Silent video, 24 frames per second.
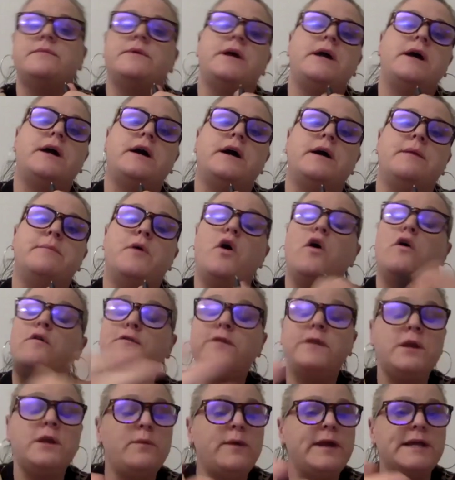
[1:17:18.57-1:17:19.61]

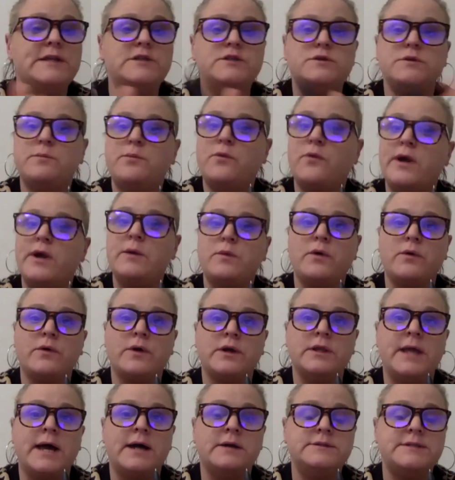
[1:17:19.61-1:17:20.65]
Hopefully we get to a point where we're
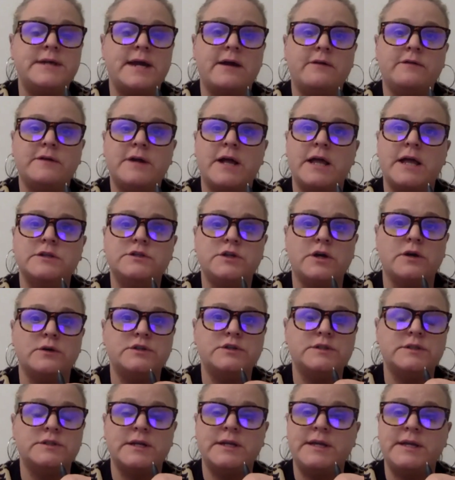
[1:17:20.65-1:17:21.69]
allowed to have college
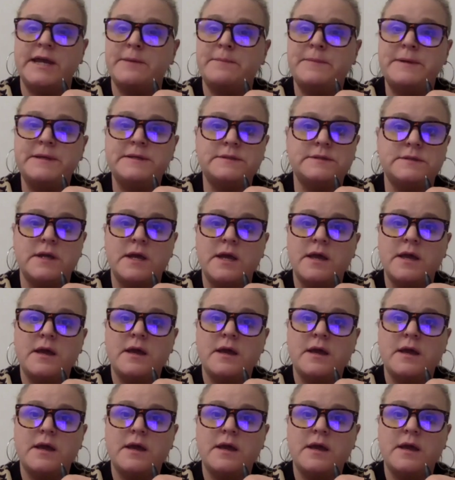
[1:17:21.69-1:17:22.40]
coaches on campus.